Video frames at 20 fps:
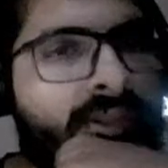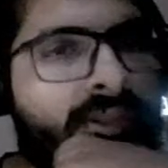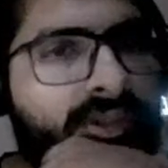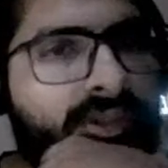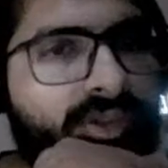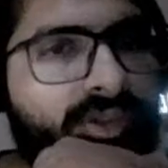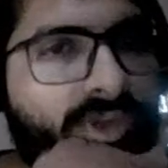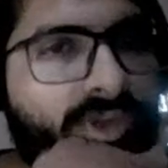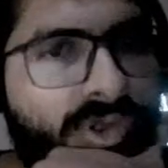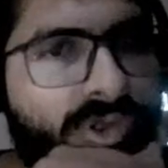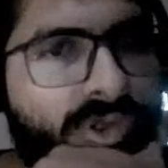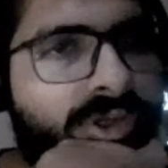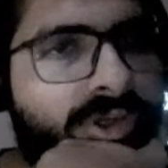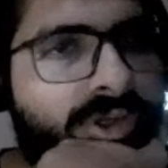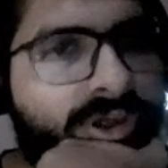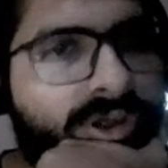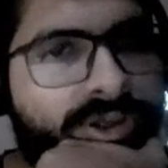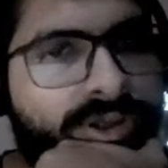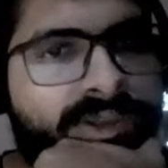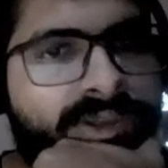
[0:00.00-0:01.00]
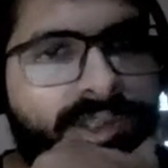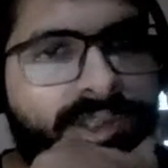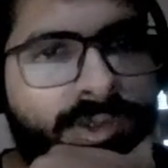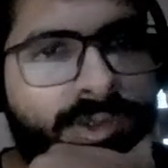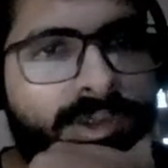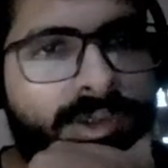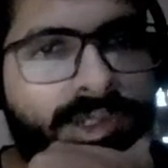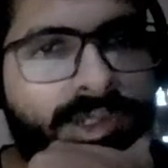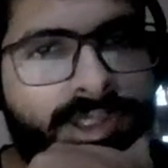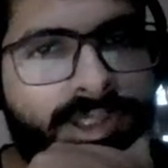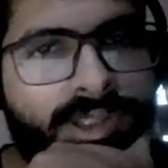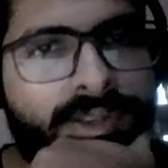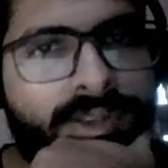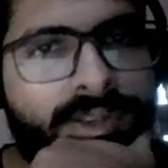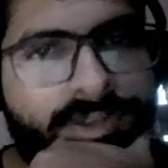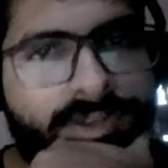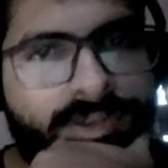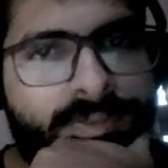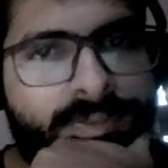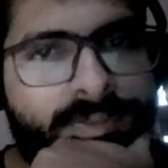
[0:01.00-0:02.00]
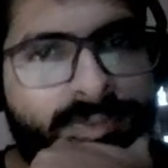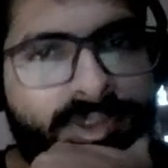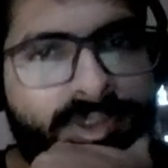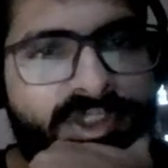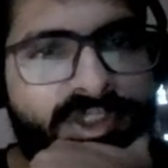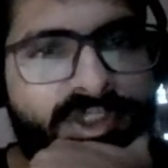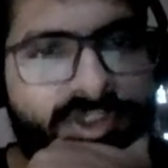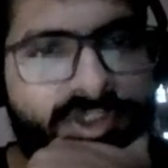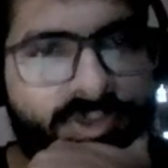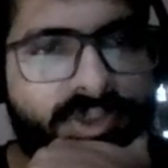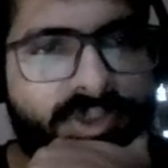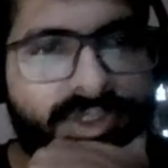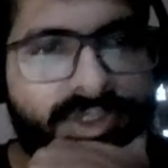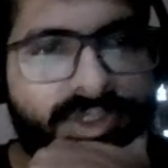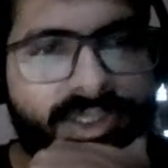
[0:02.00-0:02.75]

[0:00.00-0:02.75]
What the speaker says: so the only issue with the